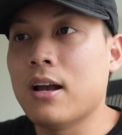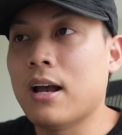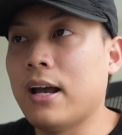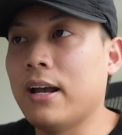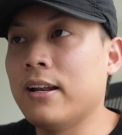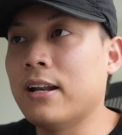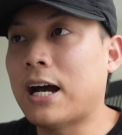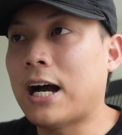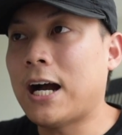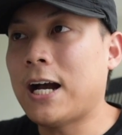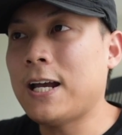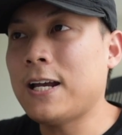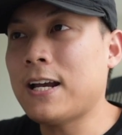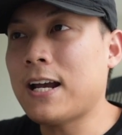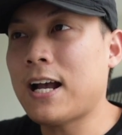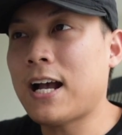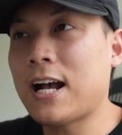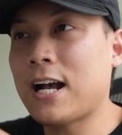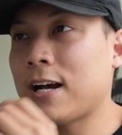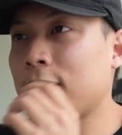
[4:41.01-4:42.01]
And I
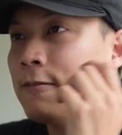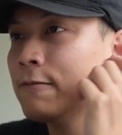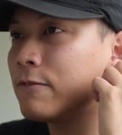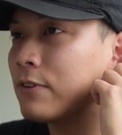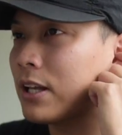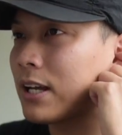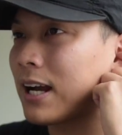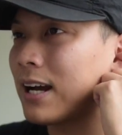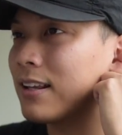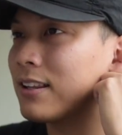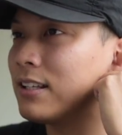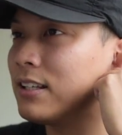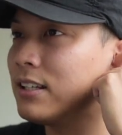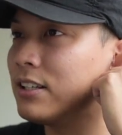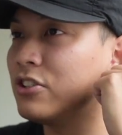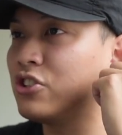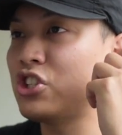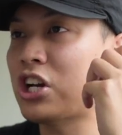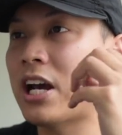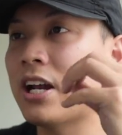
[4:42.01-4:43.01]
have like, I think
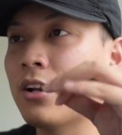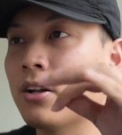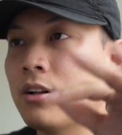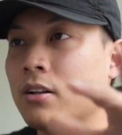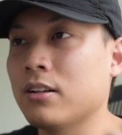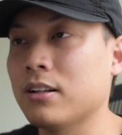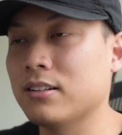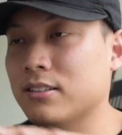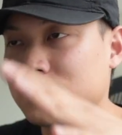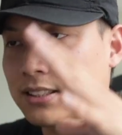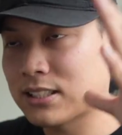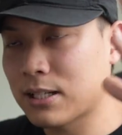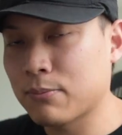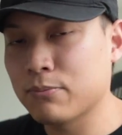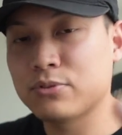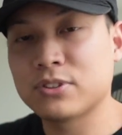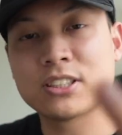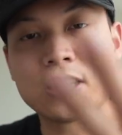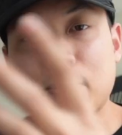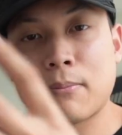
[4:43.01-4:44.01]
in general, some
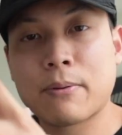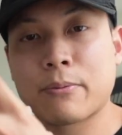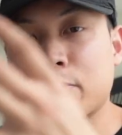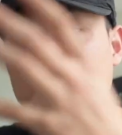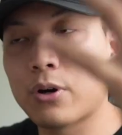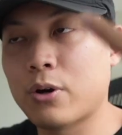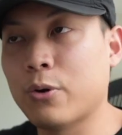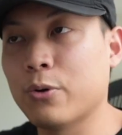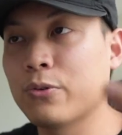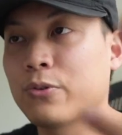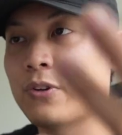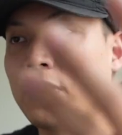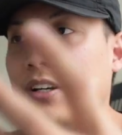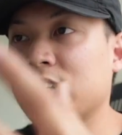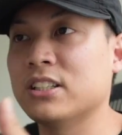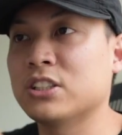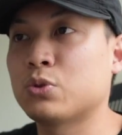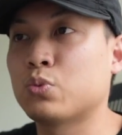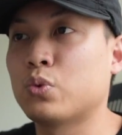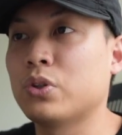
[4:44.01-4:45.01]
of the whole thing
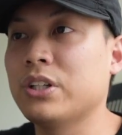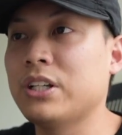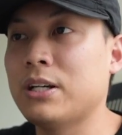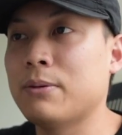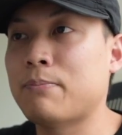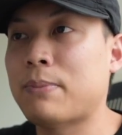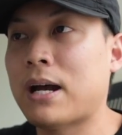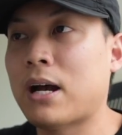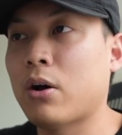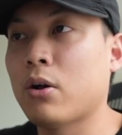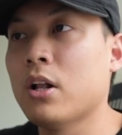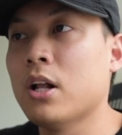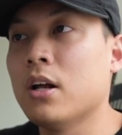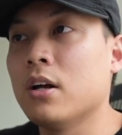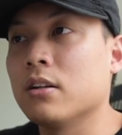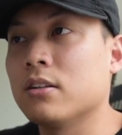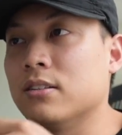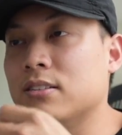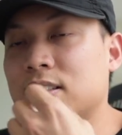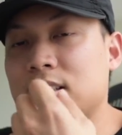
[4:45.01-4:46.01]
is really about
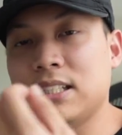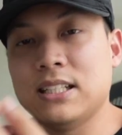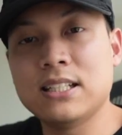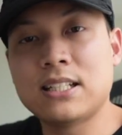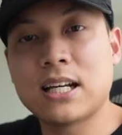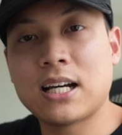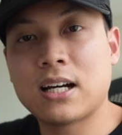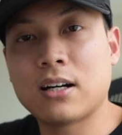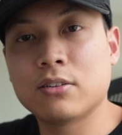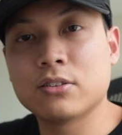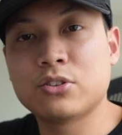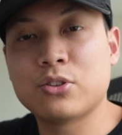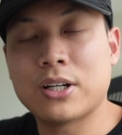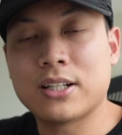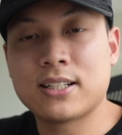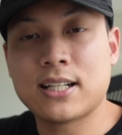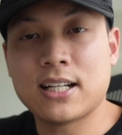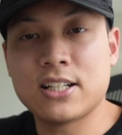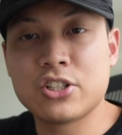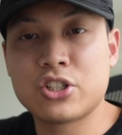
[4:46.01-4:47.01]
the detail to
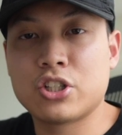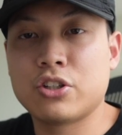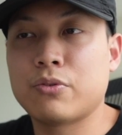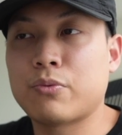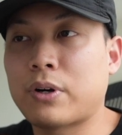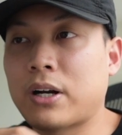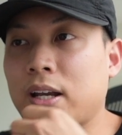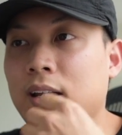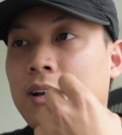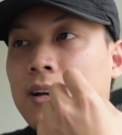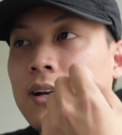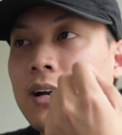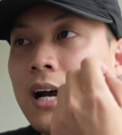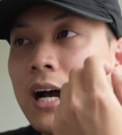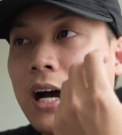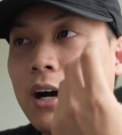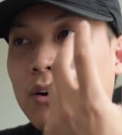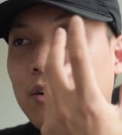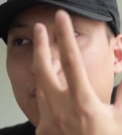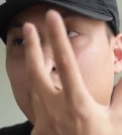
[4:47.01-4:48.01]
attention, right?
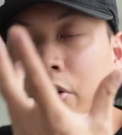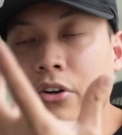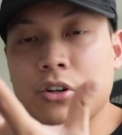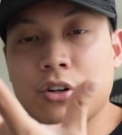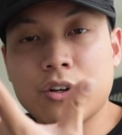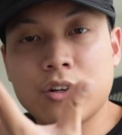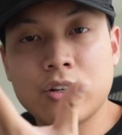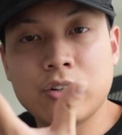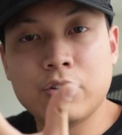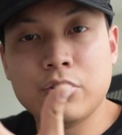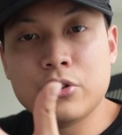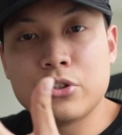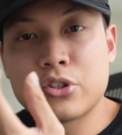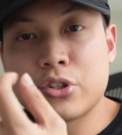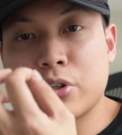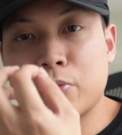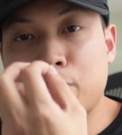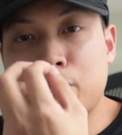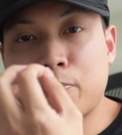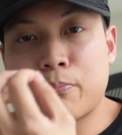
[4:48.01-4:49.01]
How are you going to use
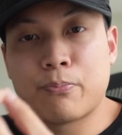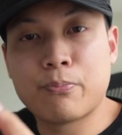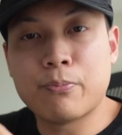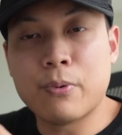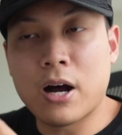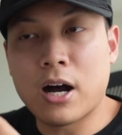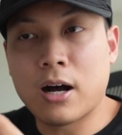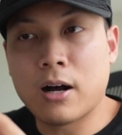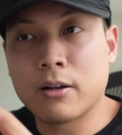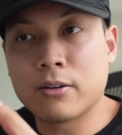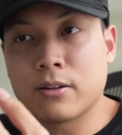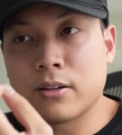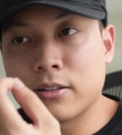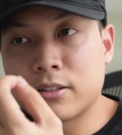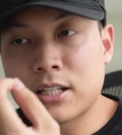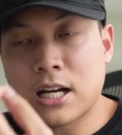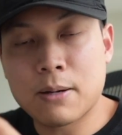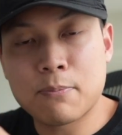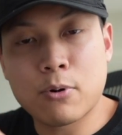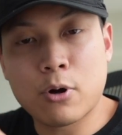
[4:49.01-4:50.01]
your
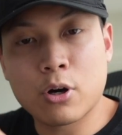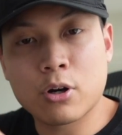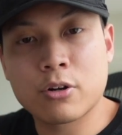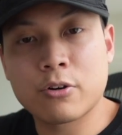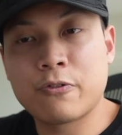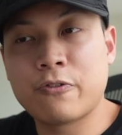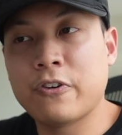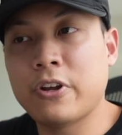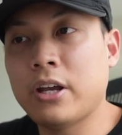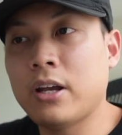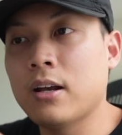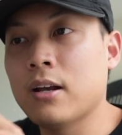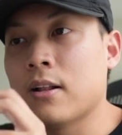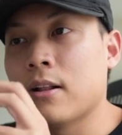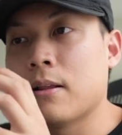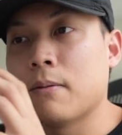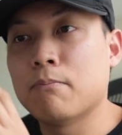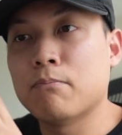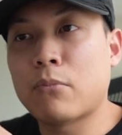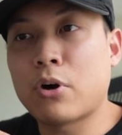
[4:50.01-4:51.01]
typography,
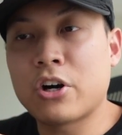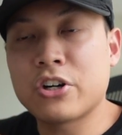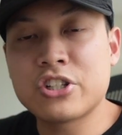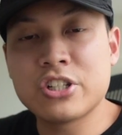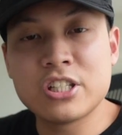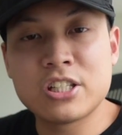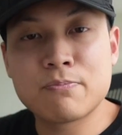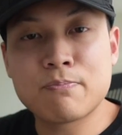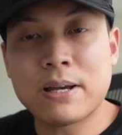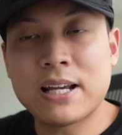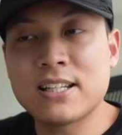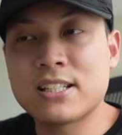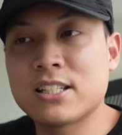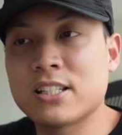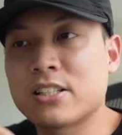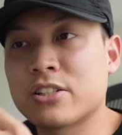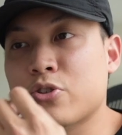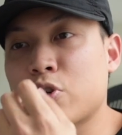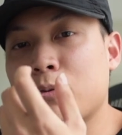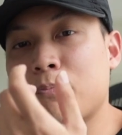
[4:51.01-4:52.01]
margin
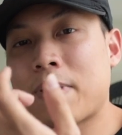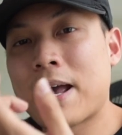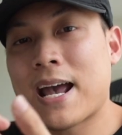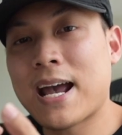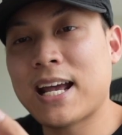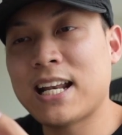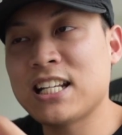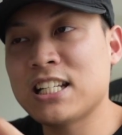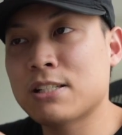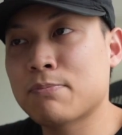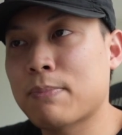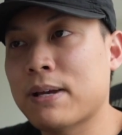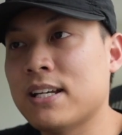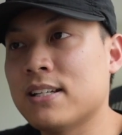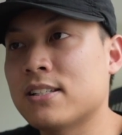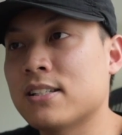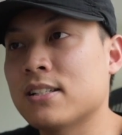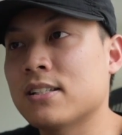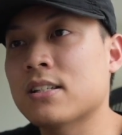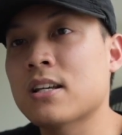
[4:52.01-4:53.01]
spaces, your padding
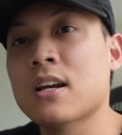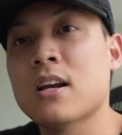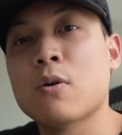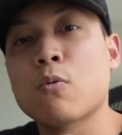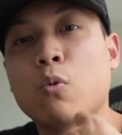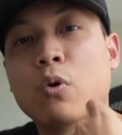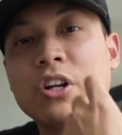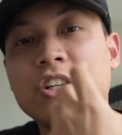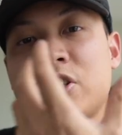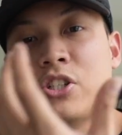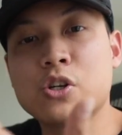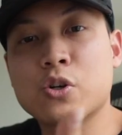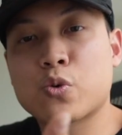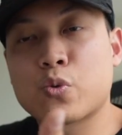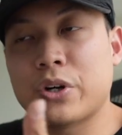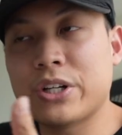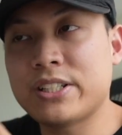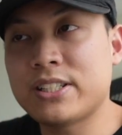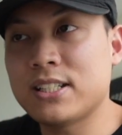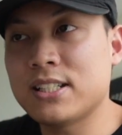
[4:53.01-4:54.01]
spaces, what is your
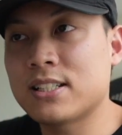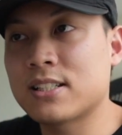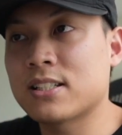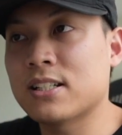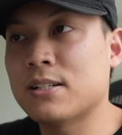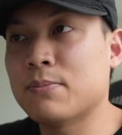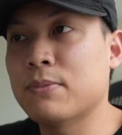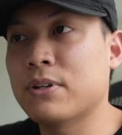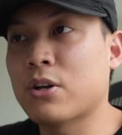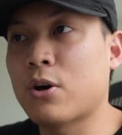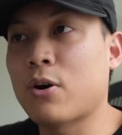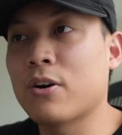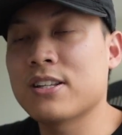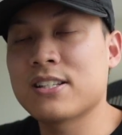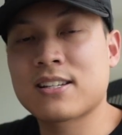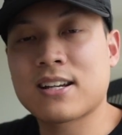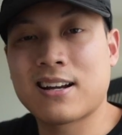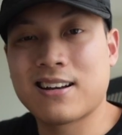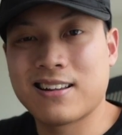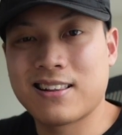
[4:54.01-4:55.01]
grid system, and all
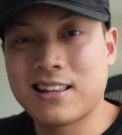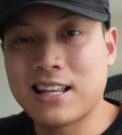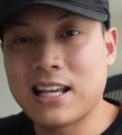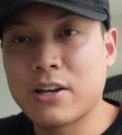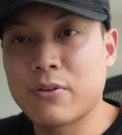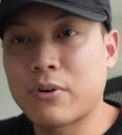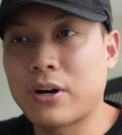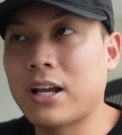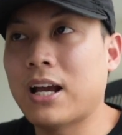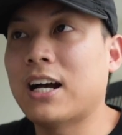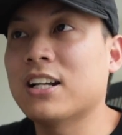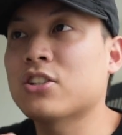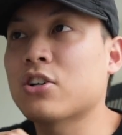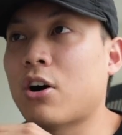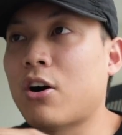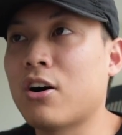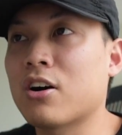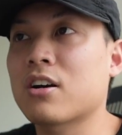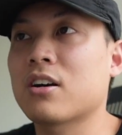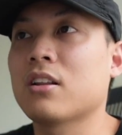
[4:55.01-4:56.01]
this kind of thing, right? I
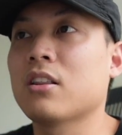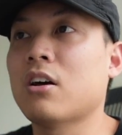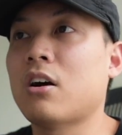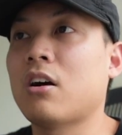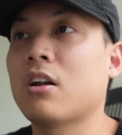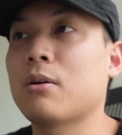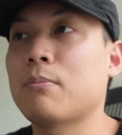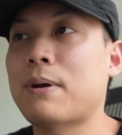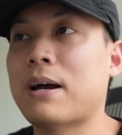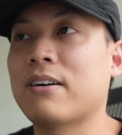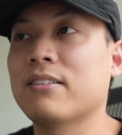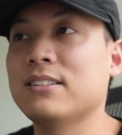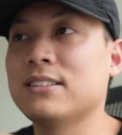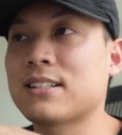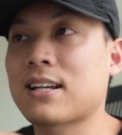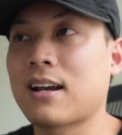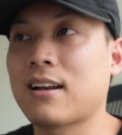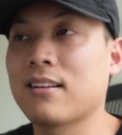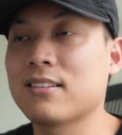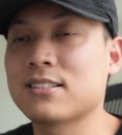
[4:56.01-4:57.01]
talked a lot about this
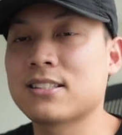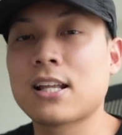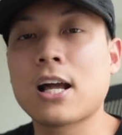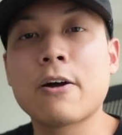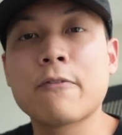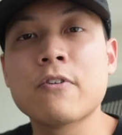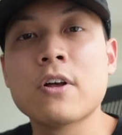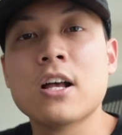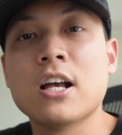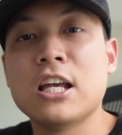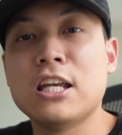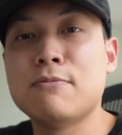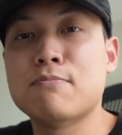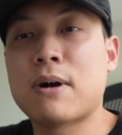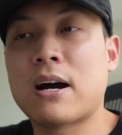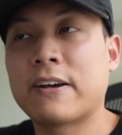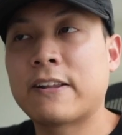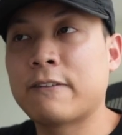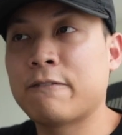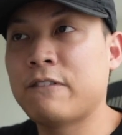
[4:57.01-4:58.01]
kind of stuff in
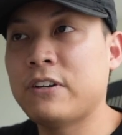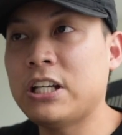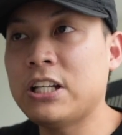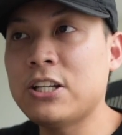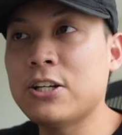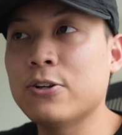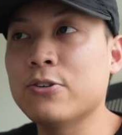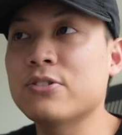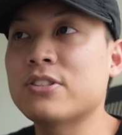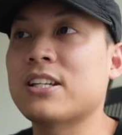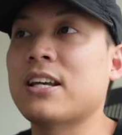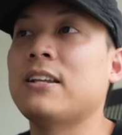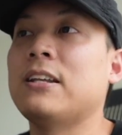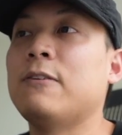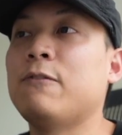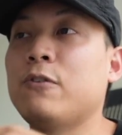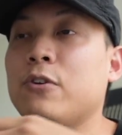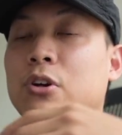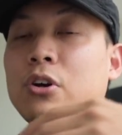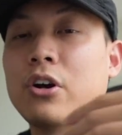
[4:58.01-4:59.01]
my other videos, and
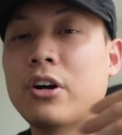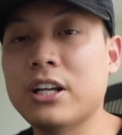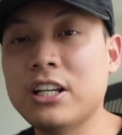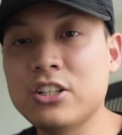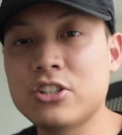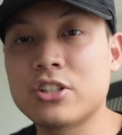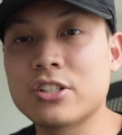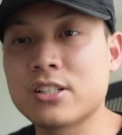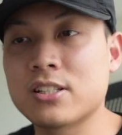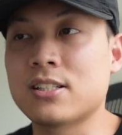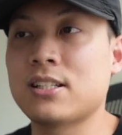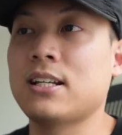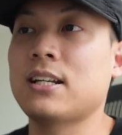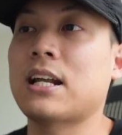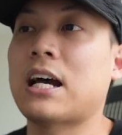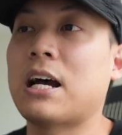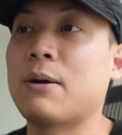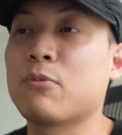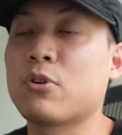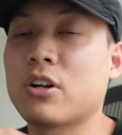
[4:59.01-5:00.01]
if you are interested,
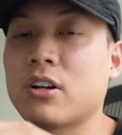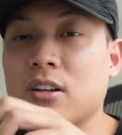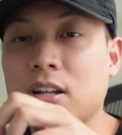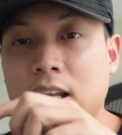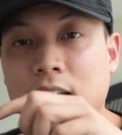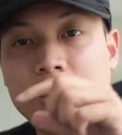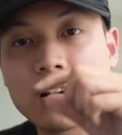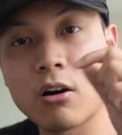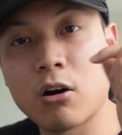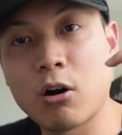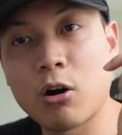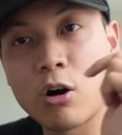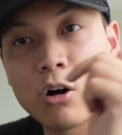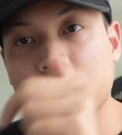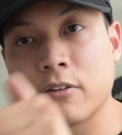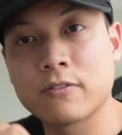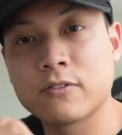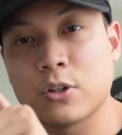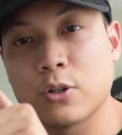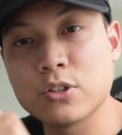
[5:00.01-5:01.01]
I'm gonna link all
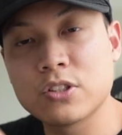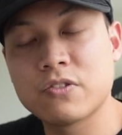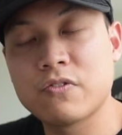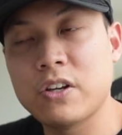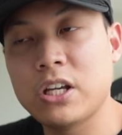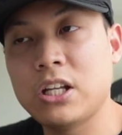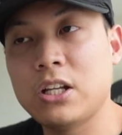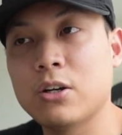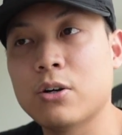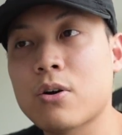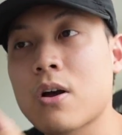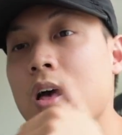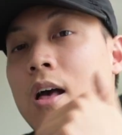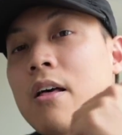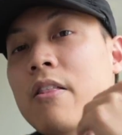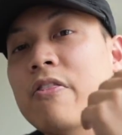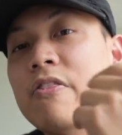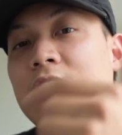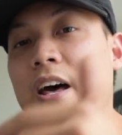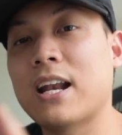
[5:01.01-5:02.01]
of those videos
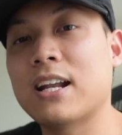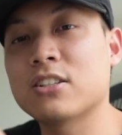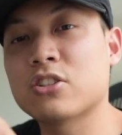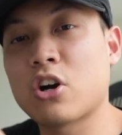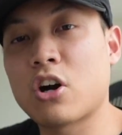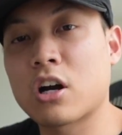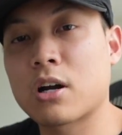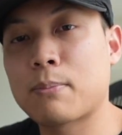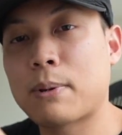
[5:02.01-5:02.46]
that I talk